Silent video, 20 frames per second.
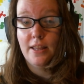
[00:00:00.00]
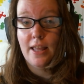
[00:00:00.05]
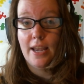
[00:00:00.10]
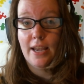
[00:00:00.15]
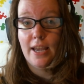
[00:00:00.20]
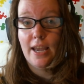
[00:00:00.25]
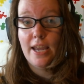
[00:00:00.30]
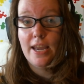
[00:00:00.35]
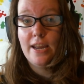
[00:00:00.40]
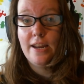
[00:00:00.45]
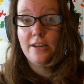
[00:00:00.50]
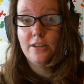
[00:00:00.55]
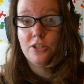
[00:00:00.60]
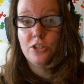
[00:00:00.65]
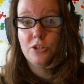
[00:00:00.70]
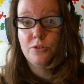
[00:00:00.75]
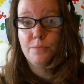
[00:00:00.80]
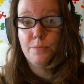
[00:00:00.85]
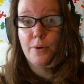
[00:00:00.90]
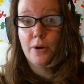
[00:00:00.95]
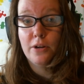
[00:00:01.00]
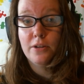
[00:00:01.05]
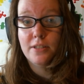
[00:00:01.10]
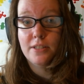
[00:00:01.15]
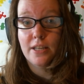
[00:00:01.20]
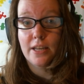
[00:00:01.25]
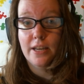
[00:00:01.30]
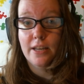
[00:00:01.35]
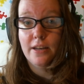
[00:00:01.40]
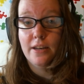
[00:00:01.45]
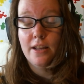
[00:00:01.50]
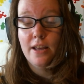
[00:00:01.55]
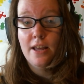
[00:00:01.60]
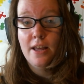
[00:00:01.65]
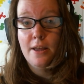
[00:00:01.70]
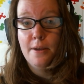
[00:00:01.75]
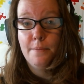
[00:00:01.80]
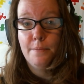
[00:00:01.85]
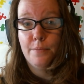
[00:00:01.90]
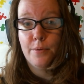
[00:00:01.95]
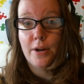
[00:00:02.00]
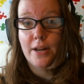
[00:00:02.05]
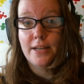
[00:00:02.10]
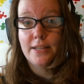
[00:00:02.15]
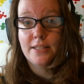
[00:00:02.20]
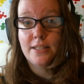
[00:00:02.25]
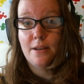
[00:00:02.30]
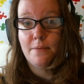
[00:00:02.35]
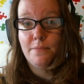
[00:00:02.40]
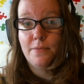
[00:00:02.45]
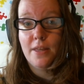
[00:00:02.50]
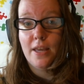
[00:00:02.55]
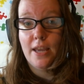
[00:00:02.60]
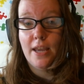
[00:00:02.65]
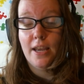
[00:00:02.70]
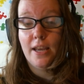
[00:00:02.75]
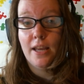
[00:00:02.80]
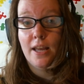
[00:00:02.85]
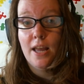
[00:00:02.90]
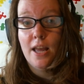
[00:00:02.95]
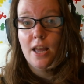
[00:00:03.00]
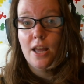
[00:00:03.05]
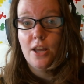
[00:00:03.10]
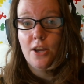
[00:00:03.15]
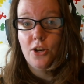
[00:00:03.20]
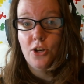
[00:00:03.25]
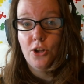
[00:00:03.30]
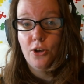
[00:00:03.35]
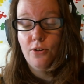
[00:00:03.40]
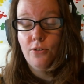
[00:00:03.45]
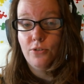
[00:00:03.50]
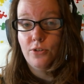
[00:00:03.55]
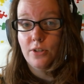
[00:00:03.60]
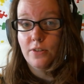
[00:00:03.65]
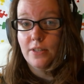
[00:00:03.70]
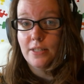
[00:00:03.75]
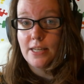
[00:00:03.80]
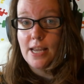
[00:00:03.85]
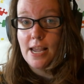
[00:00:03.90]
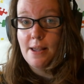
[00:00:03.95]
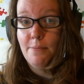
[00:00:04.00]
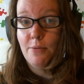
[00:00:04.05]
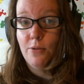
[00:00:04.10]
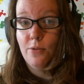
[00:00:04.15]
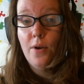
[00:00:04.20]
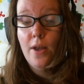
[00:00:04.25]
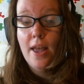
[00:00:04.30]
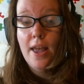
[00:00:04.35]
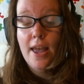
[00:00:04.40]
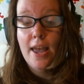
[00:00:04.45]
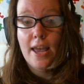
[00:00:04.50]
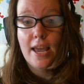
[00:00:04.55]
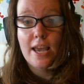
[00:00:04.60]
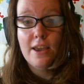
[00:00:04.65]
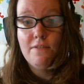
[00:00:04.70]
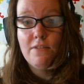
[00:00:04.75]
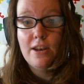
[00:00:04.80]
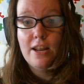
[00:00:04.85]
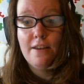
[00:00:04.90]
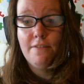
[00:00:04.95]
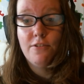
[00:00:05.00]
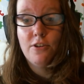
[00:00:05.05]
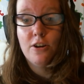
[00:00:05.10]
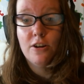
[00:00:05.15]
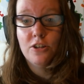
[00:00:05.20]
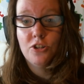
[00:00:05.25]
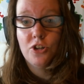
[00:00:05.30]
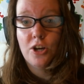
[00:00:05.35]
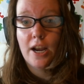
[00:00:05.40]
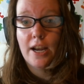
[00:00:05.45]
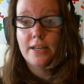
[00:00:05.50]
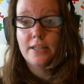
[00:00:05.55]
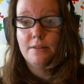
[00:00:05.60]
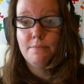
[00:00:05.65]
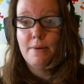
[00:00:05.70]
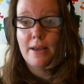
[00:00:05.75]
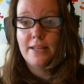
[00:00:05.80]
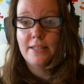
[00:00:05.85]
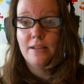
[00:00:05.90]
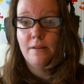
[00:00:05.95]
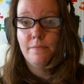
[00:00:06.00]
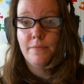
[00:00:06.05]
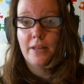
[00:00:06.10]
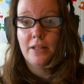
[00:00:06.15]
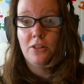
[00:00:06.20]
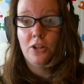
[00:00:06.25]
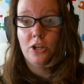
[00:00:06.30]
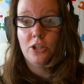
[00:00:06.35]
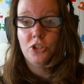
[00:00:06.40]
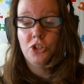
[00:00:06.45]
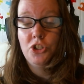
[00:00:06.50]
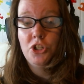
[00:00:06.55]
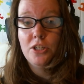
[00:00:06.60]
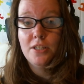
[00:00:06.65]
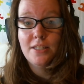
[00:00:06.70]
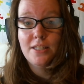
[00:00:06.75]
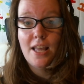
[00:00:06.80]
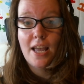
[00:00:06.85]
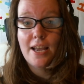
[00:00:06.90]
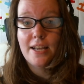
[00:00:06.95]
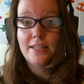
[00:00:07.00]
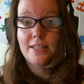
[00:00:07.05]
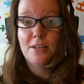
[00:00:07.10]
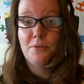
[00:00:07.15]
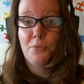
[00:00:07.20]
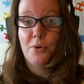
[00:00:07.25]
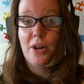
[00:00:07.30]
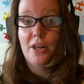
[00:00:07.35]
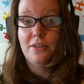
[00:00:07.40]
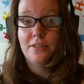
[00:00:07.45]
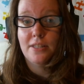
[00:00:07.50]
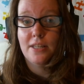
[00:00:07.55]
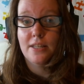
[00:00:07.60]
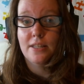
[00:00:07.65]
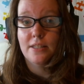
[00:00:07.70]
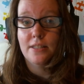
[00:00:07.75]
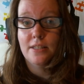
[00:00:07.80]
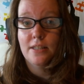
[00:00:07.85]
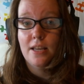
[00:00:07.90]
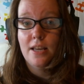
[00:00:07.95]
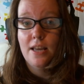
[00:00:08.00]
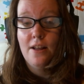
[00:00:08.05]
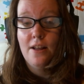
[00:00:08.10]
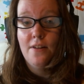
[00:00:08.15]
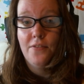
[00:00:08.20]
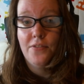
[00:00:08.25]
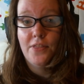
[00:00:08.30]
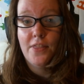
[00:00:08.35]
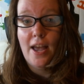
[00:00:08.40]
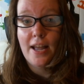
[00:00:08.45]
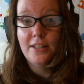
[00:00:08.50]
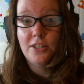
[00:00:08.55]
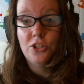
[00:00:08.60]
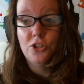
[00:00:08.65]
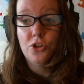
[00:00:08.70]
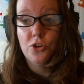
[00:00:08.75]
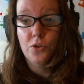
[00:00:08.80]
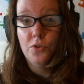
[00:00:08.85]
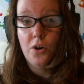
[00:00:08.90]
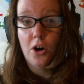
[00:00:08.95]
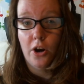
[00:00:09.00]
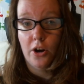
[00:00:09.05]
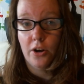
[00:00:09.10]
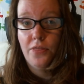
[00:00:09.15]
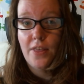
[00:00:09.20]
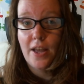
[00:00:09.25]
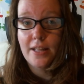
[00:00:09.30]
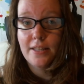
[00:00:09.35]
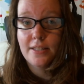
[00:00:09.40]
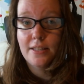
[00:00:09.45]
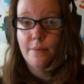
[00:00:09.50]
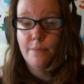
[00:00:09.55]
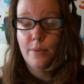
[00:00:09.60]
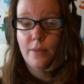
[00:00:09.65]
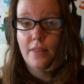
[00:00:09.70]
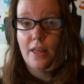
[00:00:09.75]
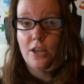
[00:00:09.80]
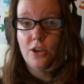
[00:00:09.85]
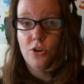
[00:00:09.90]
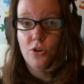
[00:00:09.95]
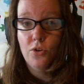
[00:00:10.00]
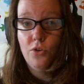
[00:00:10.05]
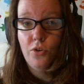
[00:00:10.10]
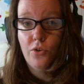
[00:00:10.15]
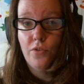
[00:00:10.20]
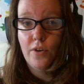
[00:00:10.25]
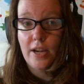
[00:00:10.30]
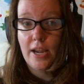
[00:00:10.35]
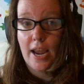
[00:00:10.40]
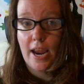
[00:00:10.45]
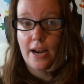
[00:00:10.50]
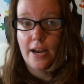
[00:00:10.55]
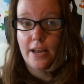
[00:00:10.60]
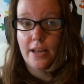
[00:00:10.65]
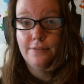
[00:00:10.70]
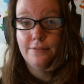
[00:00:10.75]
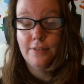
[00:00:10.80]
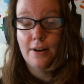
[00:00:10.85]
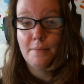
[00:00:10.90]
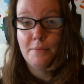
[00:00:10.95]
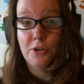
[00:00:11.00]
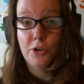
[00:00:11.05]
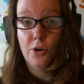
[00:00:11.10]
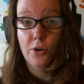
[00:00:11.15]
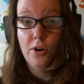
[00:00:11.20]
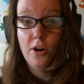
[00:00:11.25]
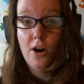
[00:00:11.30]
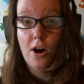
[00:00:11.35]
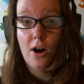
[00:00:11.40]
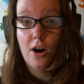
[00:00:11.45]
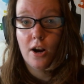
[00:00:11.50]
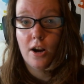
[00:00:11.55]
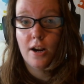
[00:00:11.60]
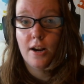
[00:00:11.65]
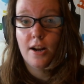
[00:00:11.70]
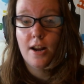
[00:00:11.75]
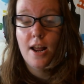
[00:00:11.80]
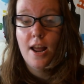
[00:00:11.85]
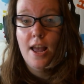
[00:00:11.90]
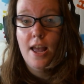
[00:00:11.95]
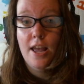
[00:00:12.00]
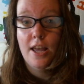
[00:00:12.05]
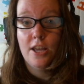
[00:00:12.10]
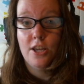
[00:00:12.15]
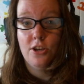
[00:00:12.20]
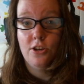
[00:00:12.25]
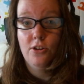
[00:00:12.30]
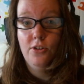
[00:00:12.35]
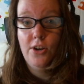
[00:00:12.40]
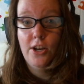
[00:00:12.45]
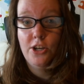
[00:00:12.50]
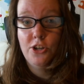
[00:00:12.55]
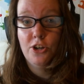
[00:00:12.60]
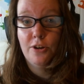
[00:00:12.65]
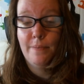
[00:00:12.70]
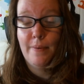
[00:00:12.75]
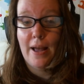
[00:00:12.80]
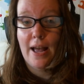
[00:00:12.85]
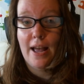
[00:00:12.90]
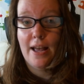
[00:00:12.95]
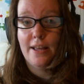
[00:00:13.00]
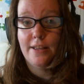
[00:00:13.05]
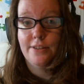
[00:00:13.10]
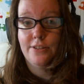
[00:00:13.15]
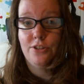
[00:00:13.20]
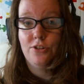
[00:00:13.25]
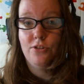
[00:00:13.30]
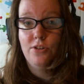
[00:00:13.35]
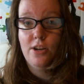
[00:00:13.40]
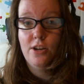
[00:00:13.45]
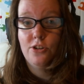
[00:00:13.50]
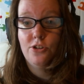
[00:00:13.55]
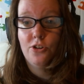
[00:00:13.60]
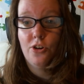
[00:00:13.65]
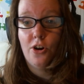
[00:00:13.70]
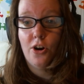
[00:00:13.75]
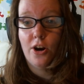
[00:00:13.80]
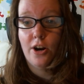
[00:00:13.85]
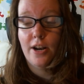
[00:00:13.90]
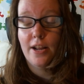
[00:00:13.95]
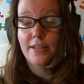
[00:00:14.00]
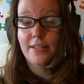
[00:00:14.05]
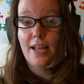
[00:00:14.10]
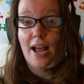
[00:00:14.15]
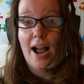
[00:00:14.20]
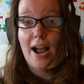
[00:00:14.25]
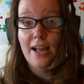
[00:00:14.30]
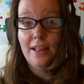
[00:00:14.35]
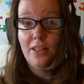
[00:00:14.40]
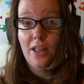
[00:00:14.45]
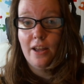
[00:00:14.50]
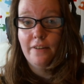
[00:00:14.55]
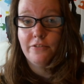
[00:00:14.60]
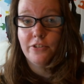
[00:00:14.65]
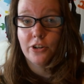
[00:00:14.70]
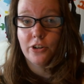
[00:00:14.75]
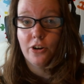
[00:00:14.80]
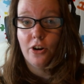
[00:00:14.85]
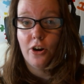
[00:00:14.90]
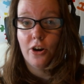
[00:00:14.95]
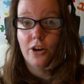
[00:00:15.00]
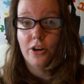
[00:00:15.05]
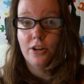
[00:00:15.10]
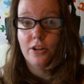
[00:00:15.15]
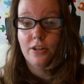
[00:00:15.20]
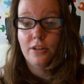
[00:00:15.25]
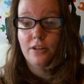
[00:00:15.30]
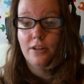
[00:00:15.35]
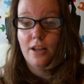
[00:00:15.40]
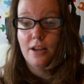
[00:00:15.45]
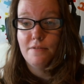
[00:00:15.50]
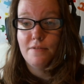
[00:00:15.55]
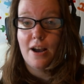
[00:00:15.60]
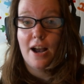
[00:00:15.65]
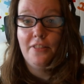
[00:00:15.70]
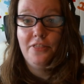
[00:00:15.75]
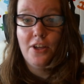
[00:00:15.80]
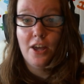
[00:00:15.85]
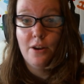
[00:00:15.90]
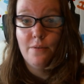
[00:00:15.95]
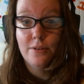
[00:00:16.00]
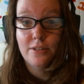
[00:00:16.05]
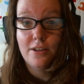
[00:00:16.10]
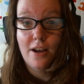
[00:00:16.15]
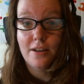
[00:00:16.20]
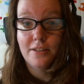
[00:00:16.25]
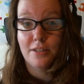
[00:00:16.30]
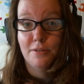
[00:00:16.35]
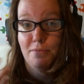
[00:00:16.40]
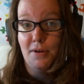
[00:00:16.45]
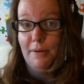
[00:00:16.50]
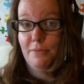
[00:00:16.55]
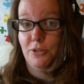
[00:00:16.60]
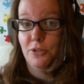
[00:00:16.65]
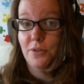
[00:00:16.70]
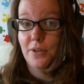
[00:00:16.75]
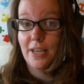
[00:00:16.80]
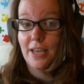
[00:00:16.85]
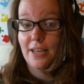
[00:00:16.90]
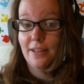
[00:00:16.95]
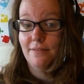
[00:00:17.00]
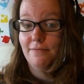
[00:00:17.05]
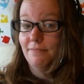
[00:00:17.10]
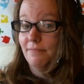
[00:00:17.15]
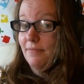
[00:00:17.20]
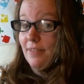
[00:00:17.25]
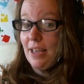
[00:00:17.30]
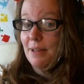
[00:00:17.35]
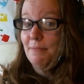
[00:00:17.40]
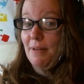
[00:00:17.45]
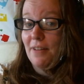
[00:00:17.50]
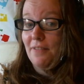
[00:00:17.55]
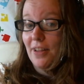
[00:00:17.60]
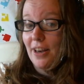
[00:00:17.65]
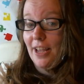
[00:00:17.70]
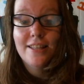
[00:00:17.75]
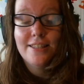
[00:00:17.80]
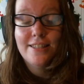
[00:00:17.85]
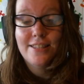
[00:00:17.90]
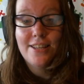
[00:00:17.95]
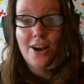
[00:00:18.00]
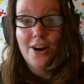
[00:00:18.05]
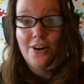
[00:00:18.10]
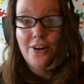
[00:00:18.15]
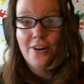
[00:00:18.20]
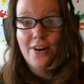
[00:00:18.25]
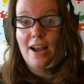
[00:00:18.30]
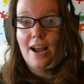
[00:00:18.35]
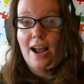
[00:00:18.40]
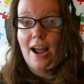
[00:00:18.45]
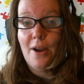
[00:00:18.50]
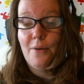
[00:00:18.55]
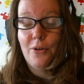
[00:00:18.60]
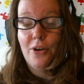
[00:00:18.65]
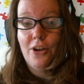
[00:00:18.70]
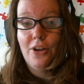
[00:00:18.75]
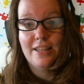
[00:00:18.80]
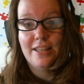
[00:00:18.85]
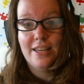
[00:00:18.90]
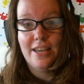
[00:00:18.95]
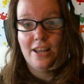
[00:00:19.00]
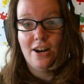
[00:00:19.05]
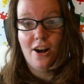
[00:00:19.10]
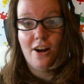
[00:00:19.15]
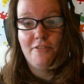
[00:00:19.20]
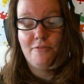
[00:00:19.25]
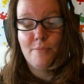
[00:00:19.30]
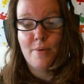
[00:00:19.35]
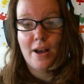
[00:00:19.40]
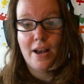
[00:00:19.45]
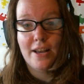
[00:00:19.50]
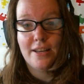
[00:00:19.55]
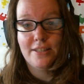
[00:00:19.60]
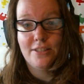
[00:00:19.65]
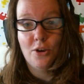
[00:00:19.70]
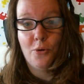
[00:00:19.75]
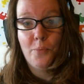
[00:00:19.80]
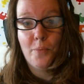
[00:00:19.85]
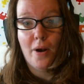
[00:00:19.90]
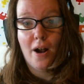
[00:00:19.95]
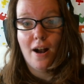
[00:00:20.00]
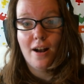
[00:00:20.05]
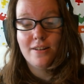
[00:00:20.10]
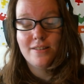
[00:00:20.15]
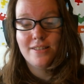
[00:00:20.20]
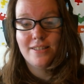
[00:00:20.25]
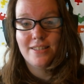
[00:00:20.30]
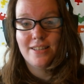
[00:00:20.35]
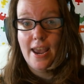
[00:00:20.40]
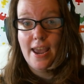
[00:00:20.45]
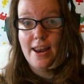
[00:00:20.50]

Like, each person brings something new to the table. Even if you're trying to make something look just like someone else's, that's your art. That's something that you created from your heart. You did your best. You did your hardest. I loved her art. I thought it was awesome. I'm doing it in my video. So I will get off my soapbox.